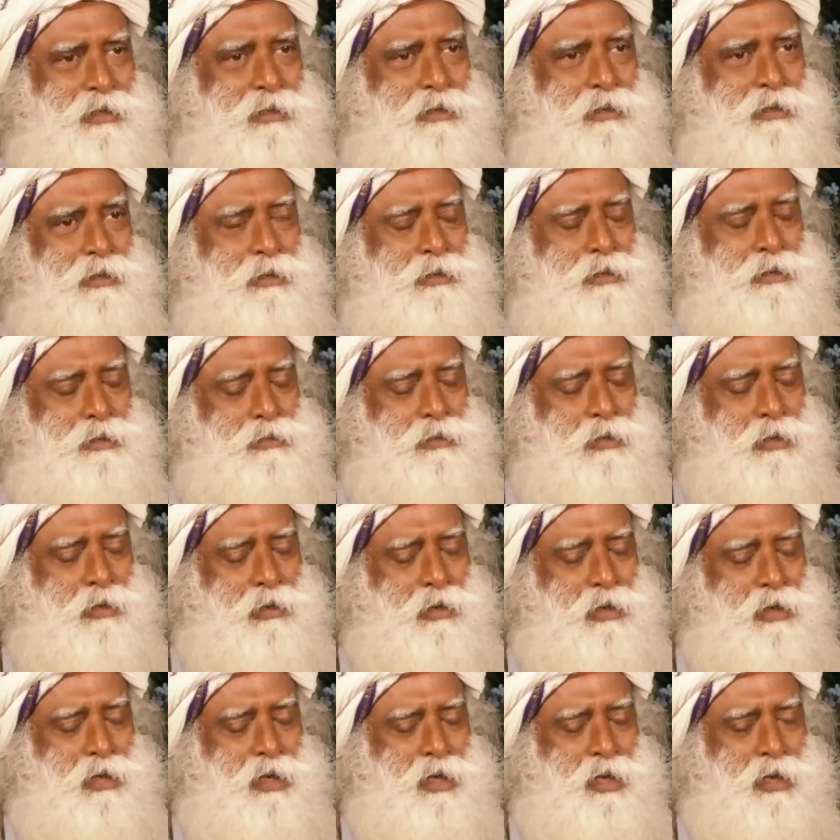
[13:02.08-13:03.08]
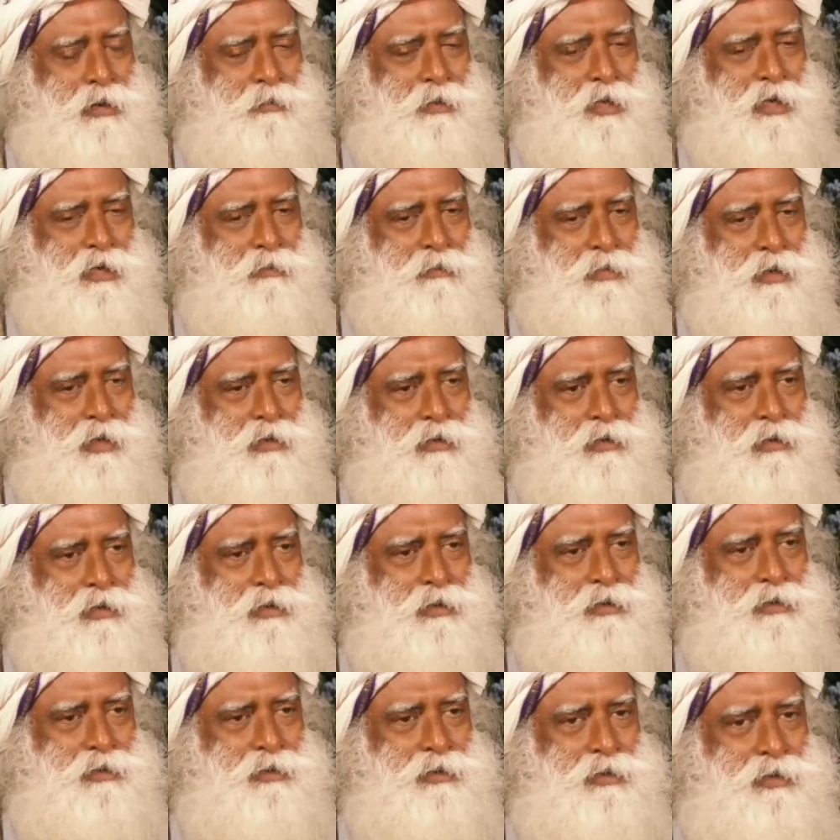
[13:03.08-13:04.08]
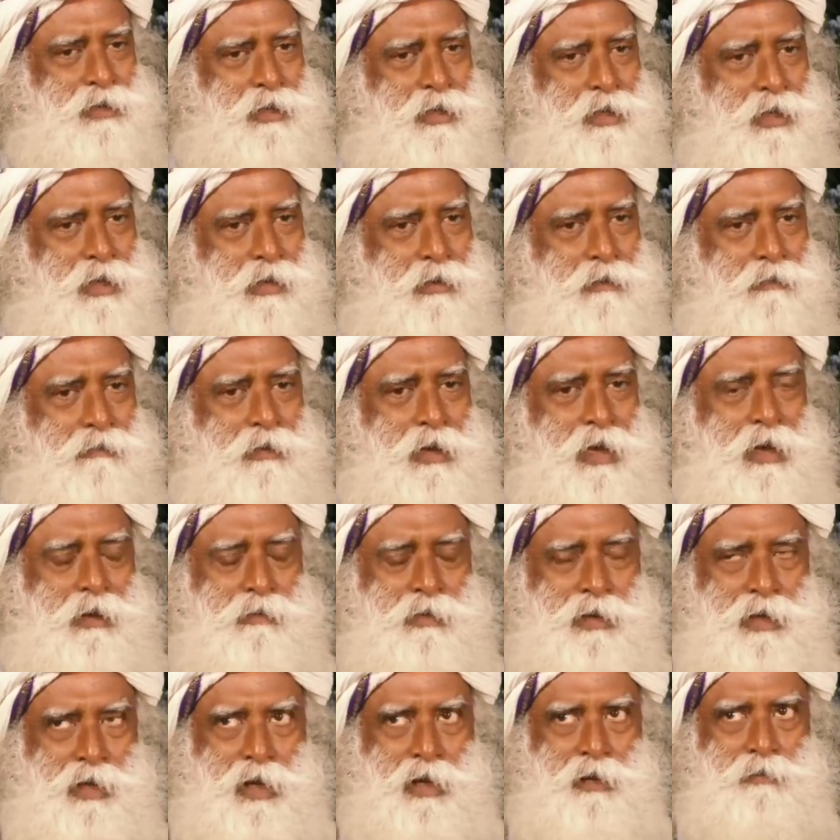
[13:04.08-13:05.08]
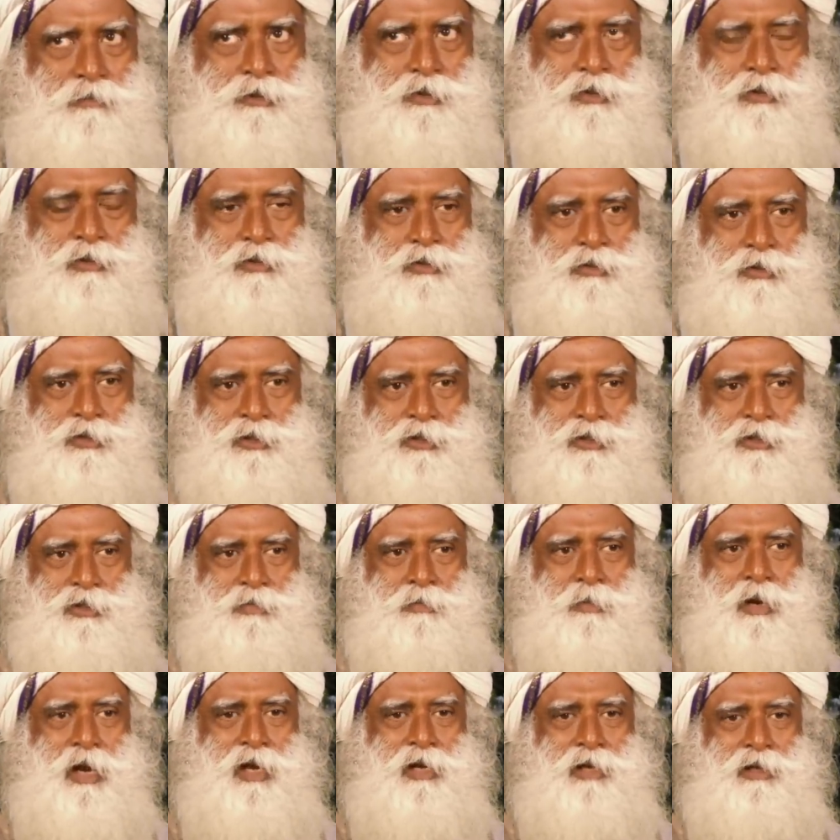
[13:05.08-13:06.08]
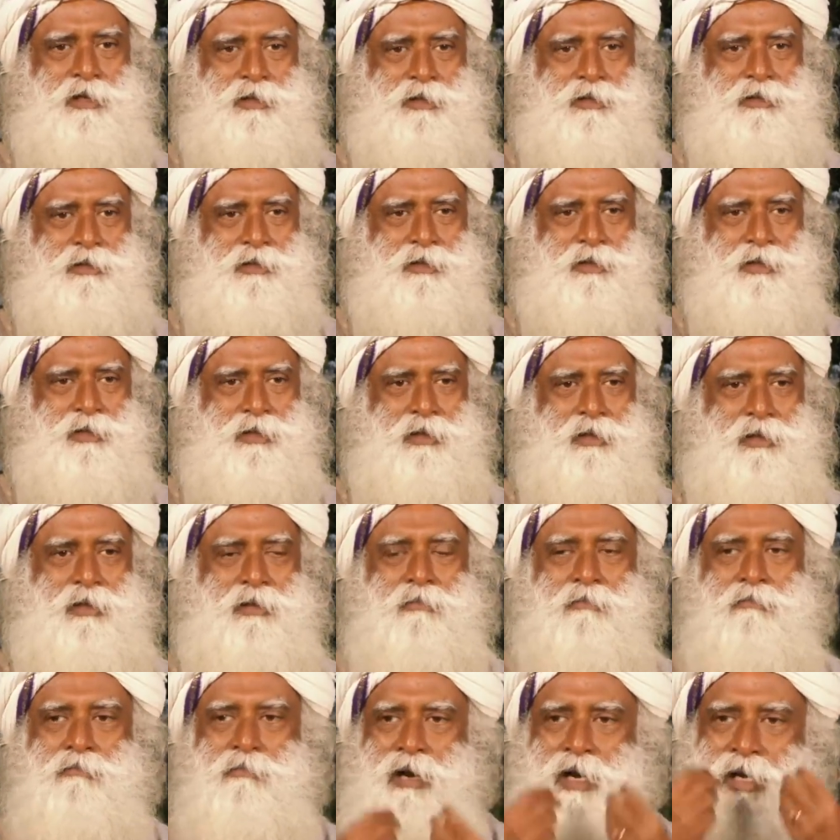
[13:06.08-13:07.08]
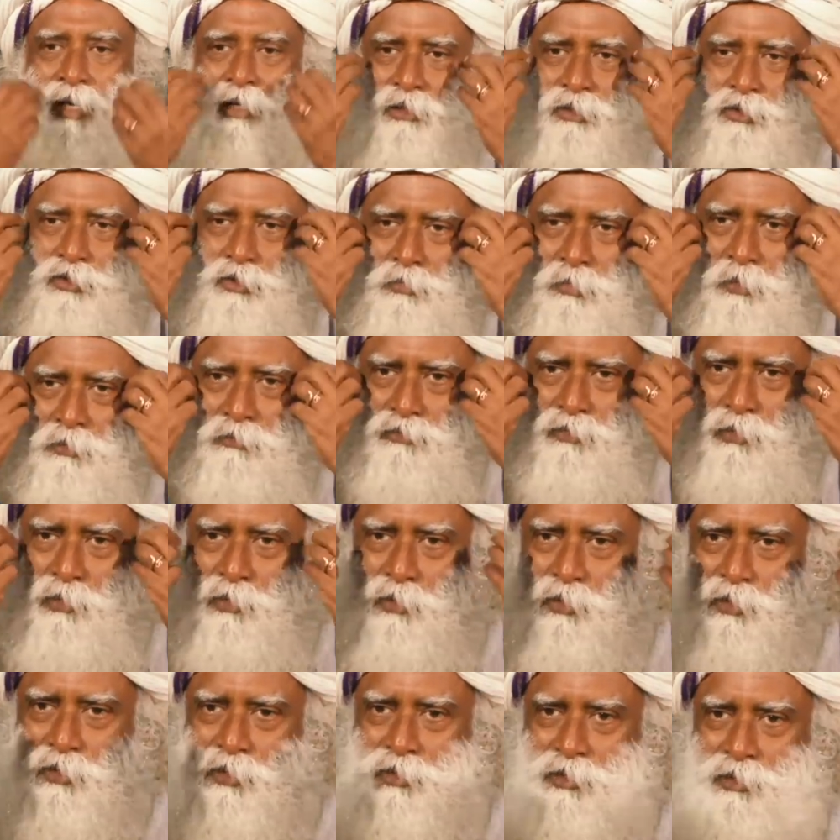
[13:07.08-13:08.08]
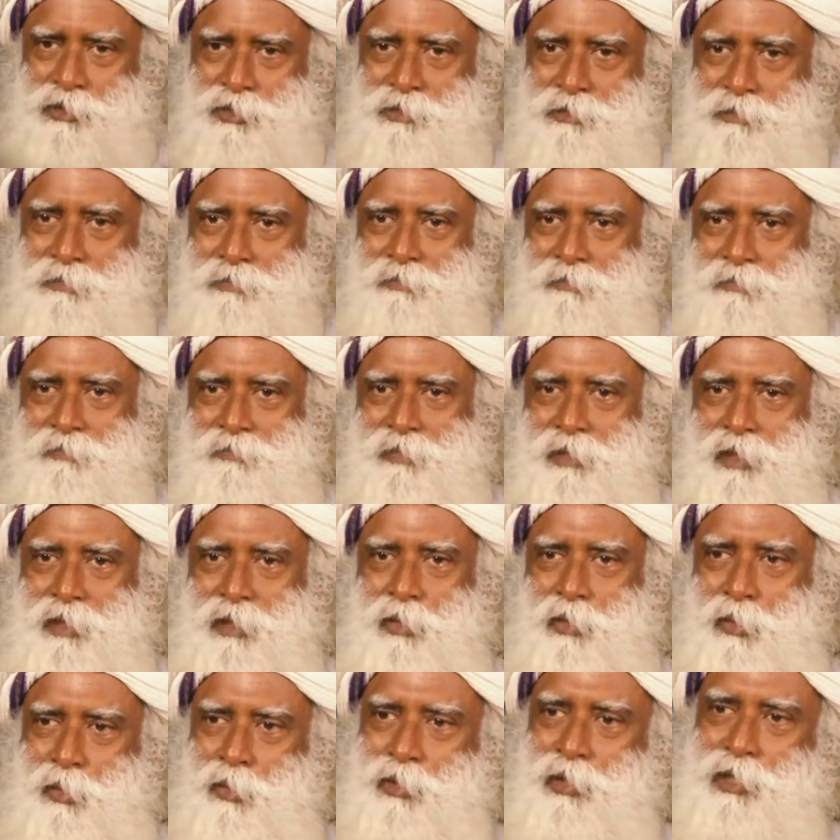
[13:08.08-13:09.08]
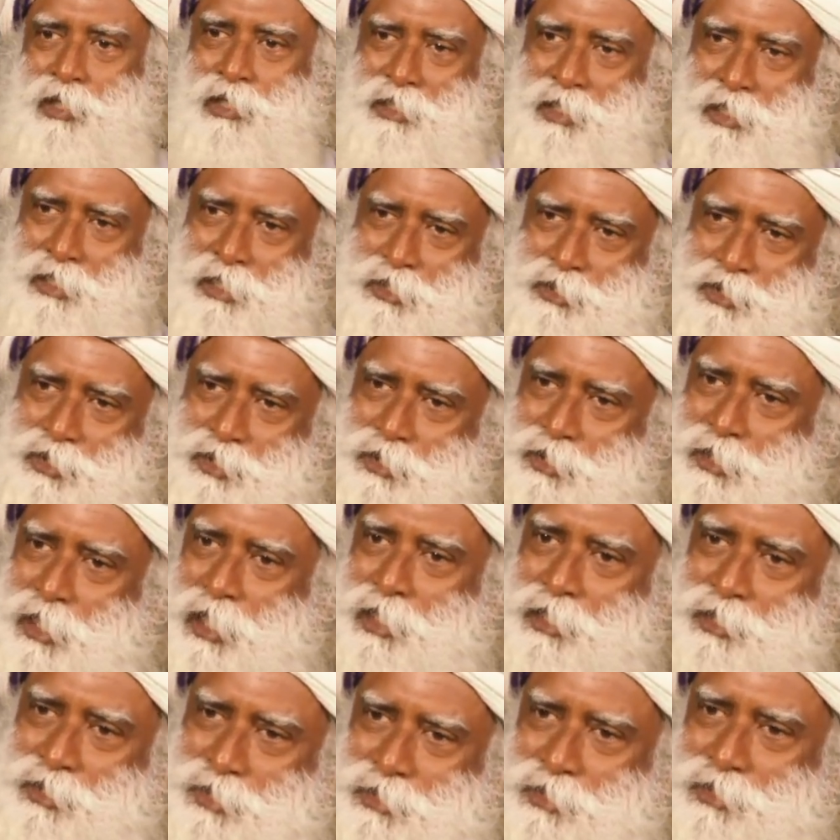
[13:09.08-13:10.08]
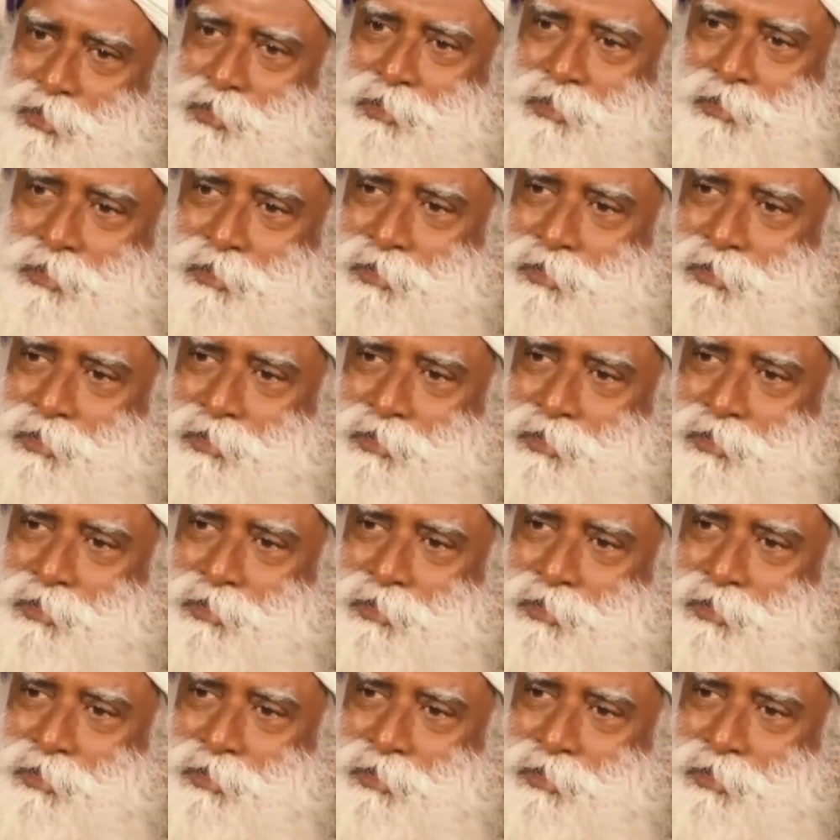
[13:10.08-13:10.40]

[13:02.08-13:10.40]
This is all coming because we have an absolutist mind. Mind should be fluid, only then it's intelligent.